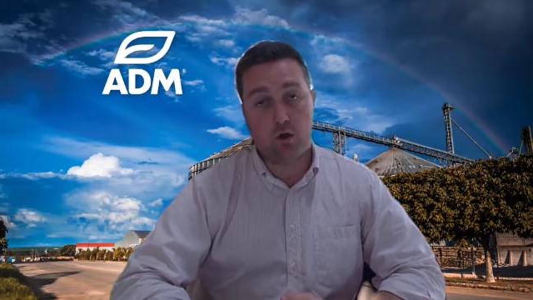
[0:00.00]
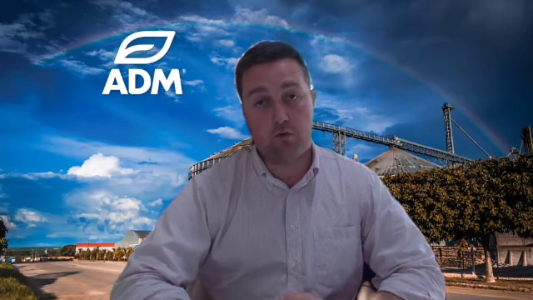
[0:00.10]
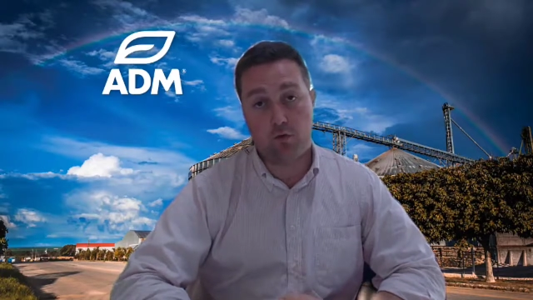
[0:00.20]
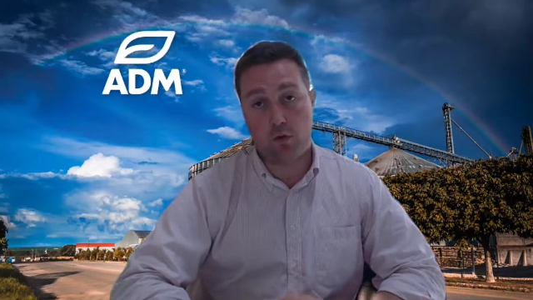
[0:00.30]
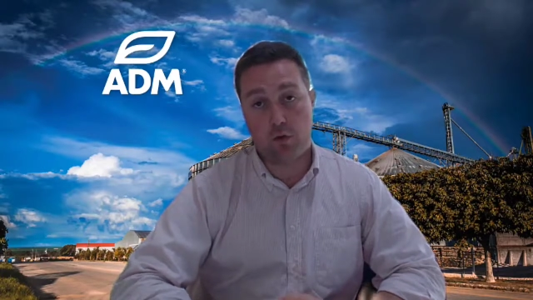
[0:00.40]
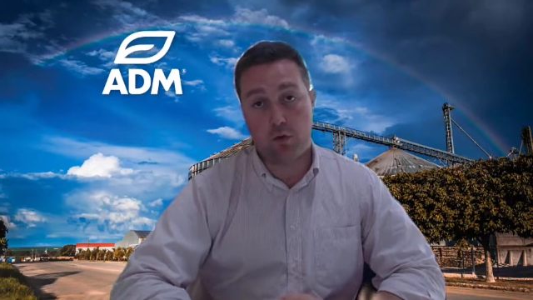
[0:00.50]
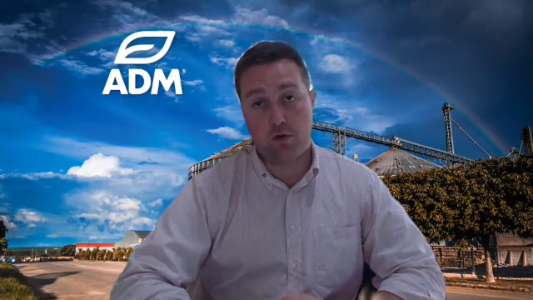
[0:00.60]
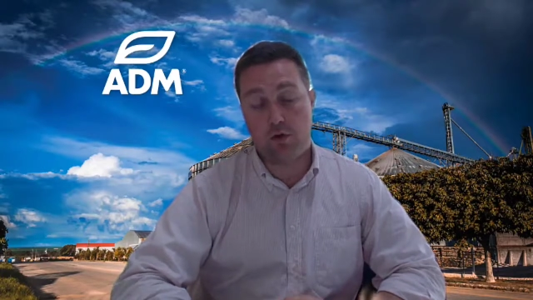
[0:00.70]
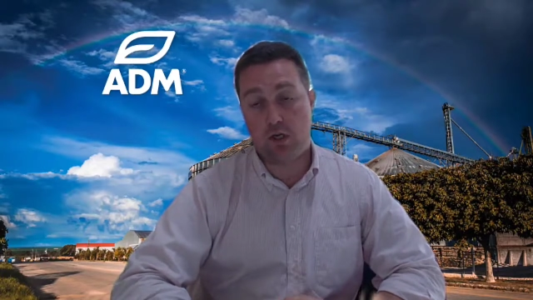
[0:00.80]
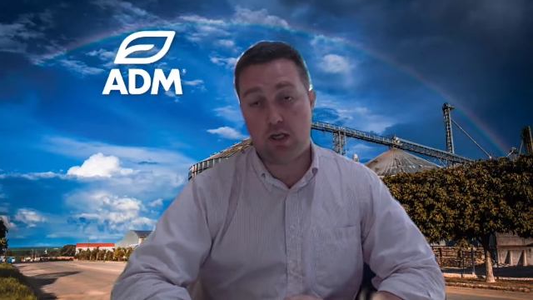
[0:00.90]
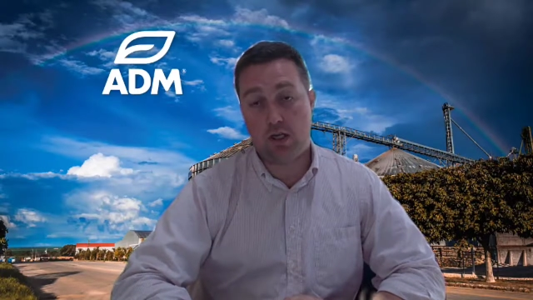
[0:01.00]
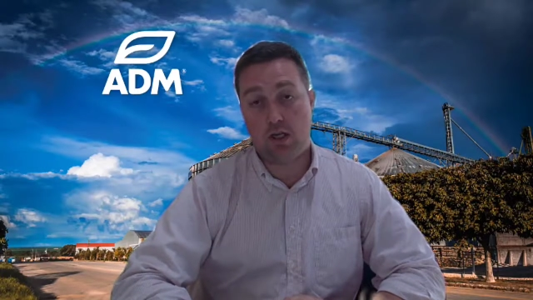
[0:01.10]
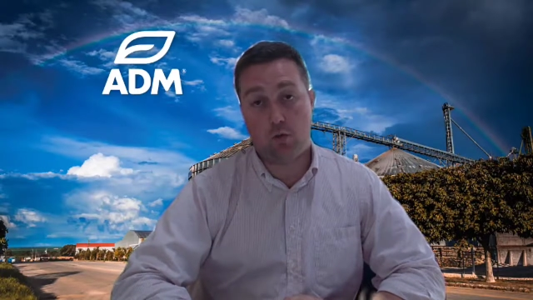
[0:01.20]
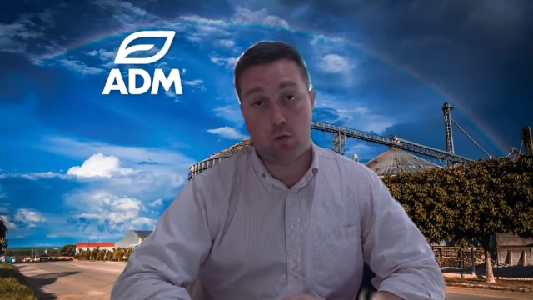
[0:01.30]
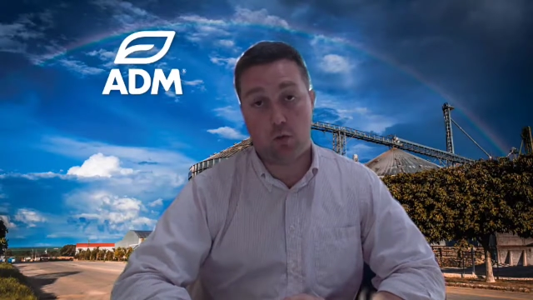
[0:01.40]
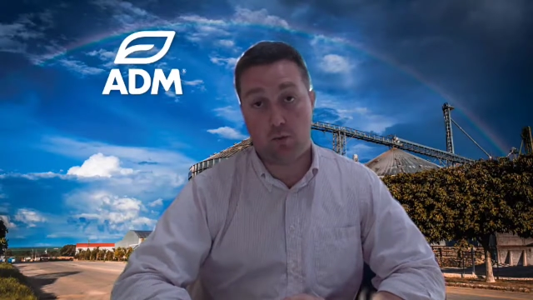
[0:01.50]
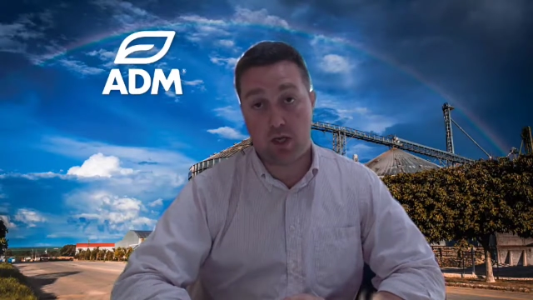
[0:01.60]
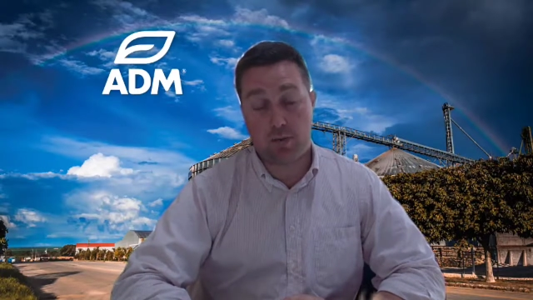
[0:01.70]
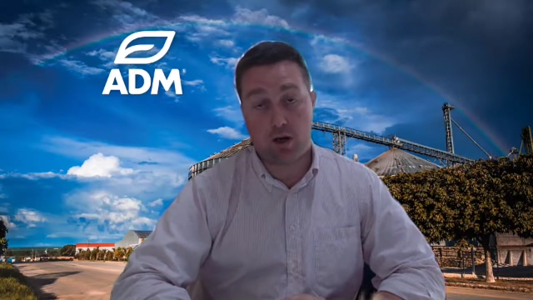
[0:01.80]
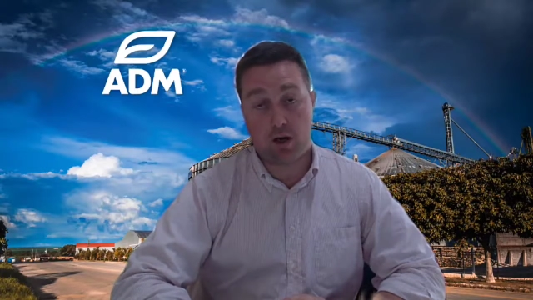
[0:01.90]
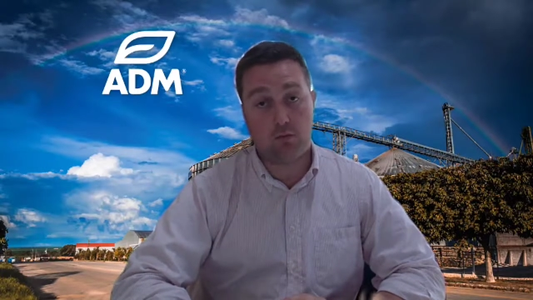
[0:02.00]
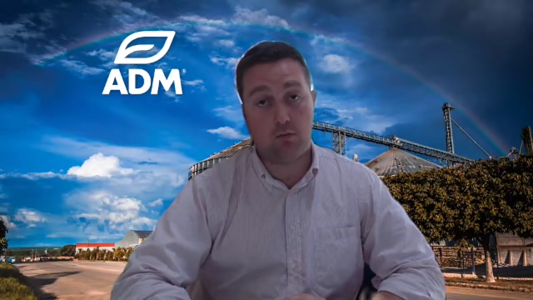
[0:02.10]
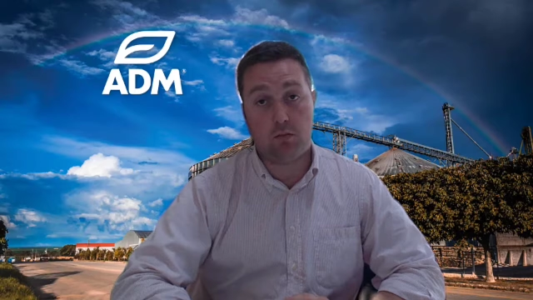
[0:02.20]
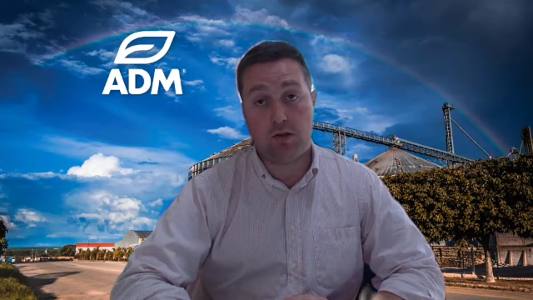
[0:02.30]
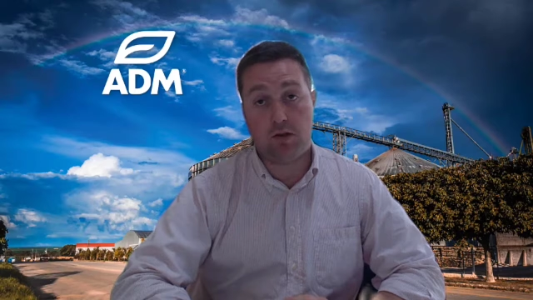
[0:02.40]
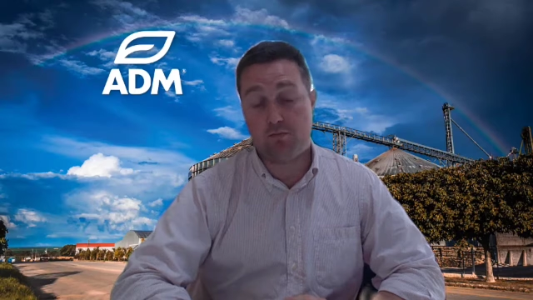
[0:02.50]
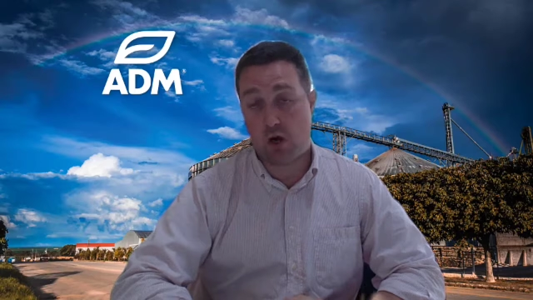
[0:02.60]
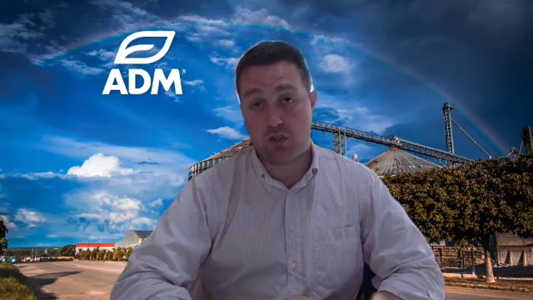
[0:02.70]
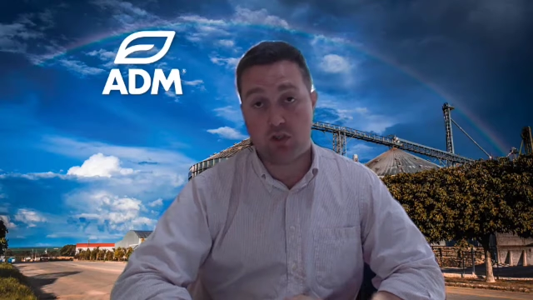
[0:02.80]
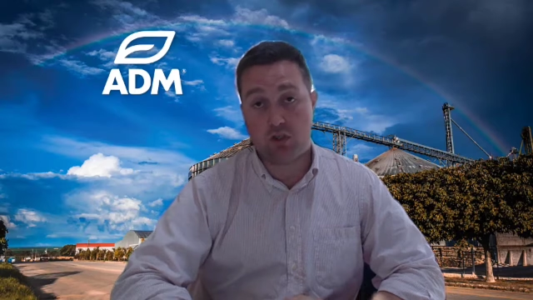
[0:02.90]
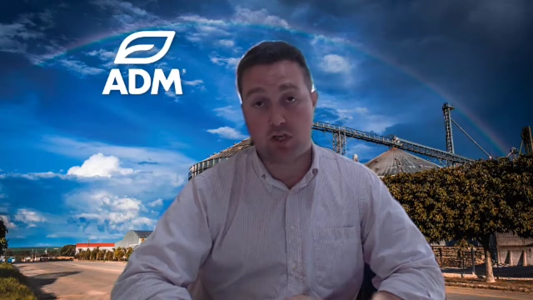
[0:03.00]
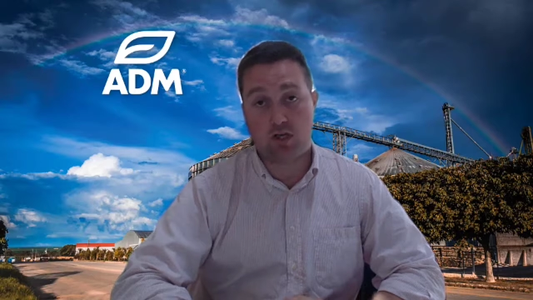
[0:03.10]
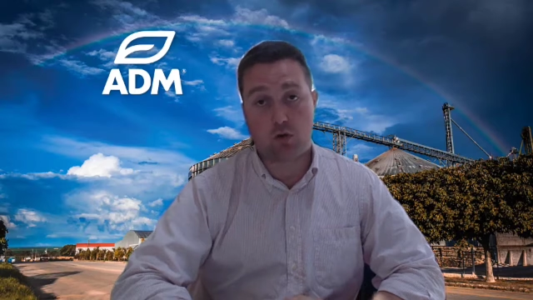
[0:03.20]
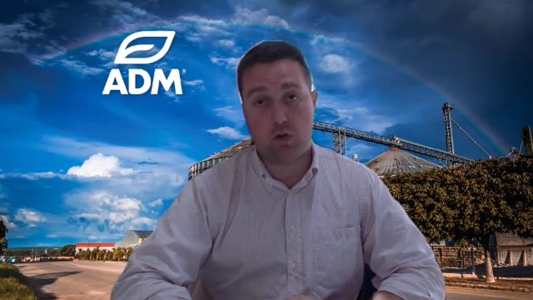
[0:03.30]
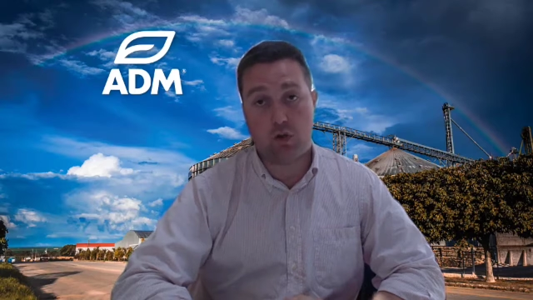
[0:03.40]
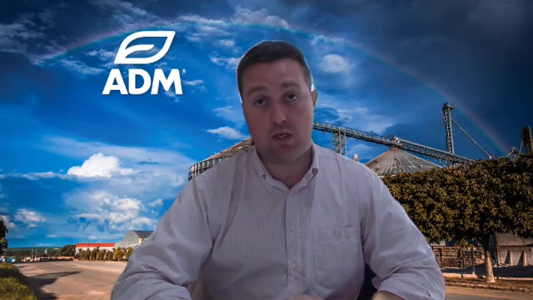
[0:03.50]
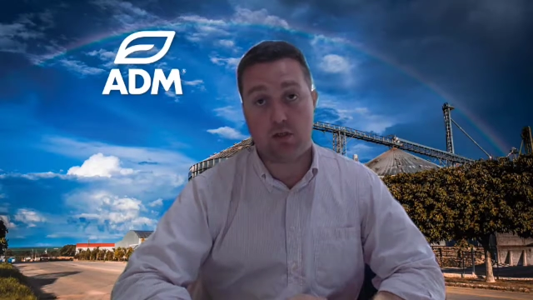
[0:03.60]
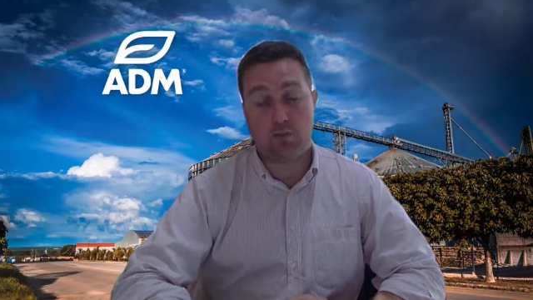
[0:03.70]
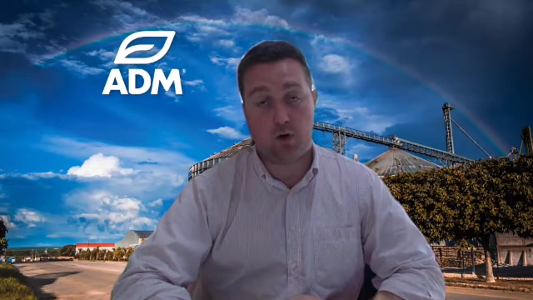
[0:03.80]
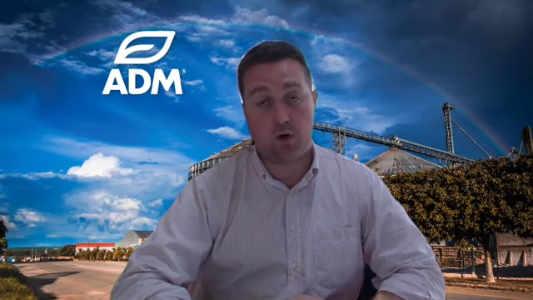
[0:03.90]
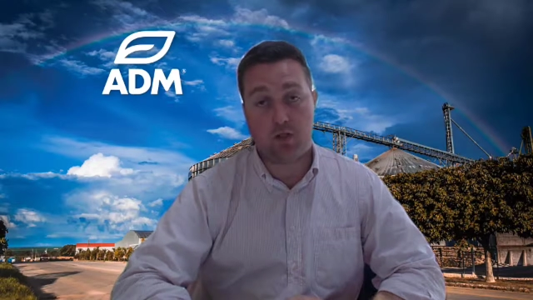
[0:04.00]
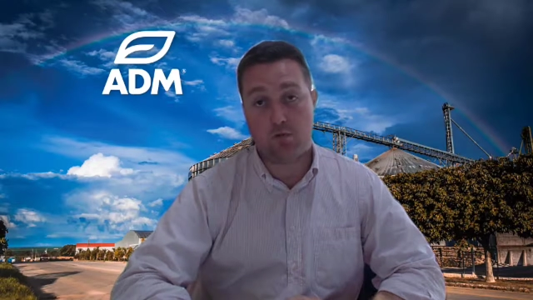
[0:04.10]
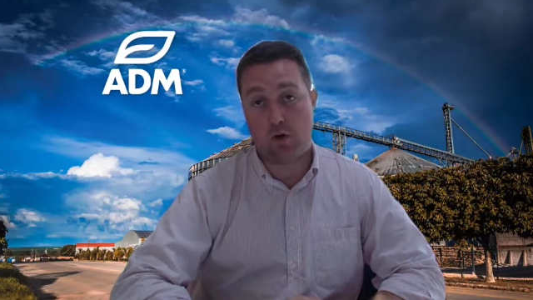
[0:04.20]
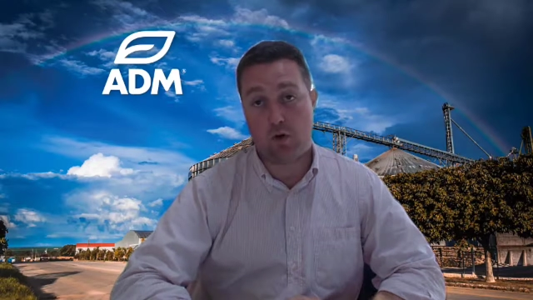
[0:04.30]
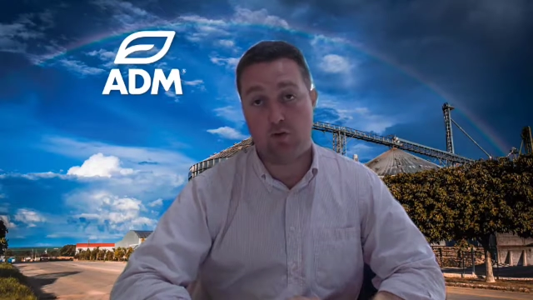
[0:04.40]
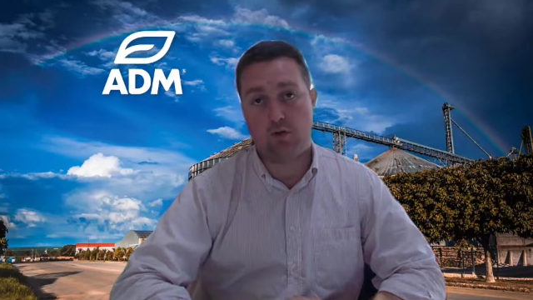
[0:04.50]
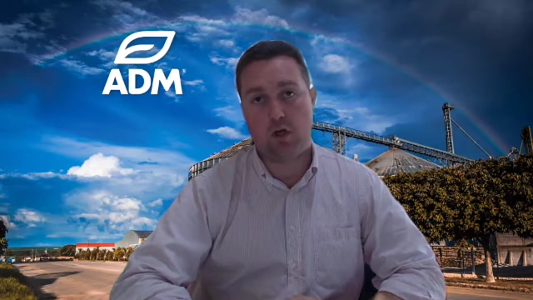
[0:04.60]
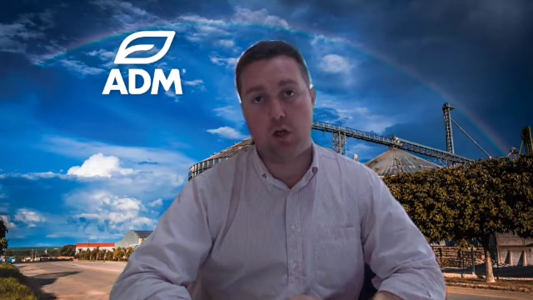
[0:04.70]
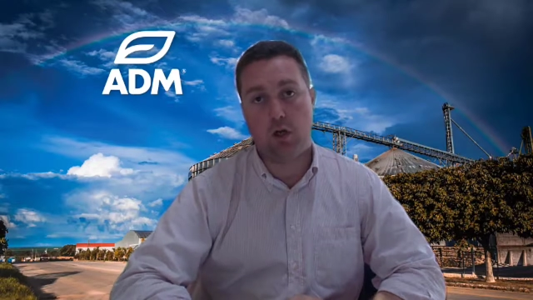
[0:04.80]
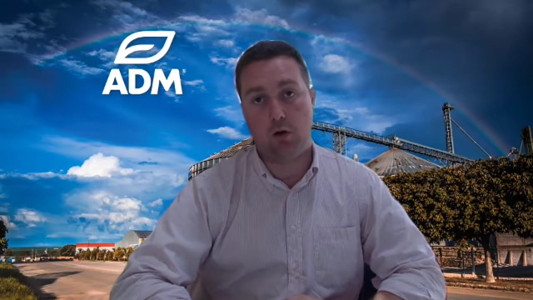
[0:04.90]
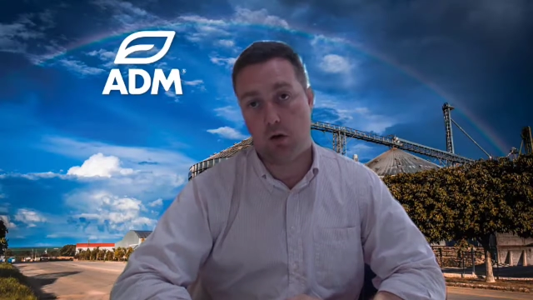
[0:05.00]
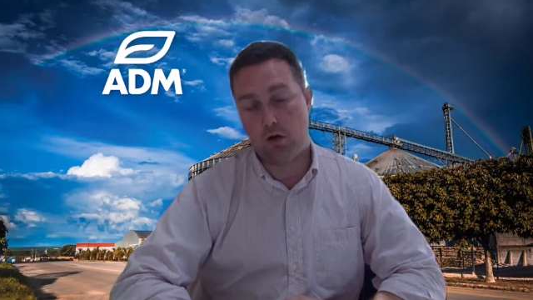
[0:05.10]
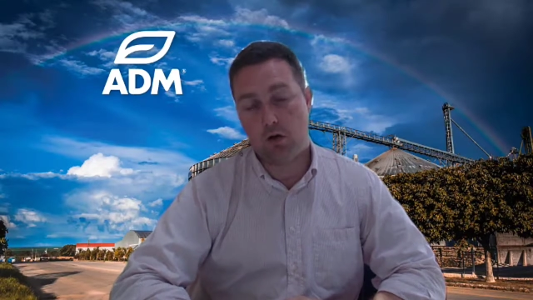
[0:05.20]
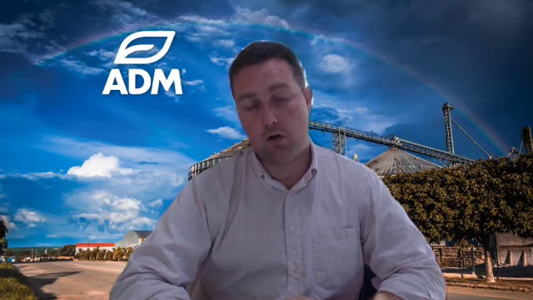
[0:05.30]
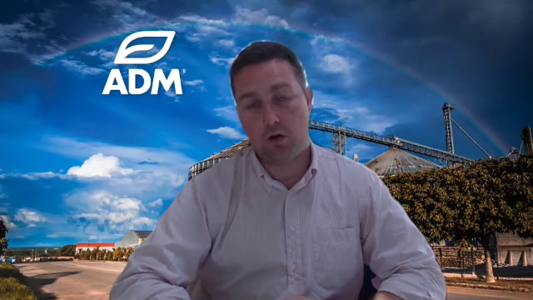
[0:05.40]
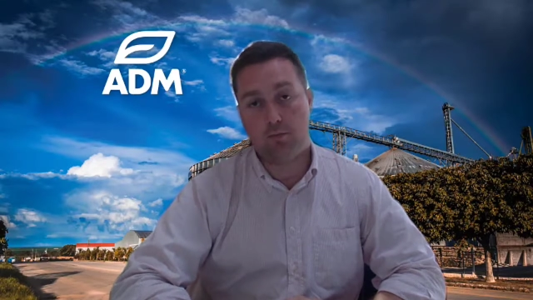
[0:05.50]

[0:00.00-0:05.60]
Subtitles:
Going forward, it would all be about if margins get squeezed, prices will have to come lower.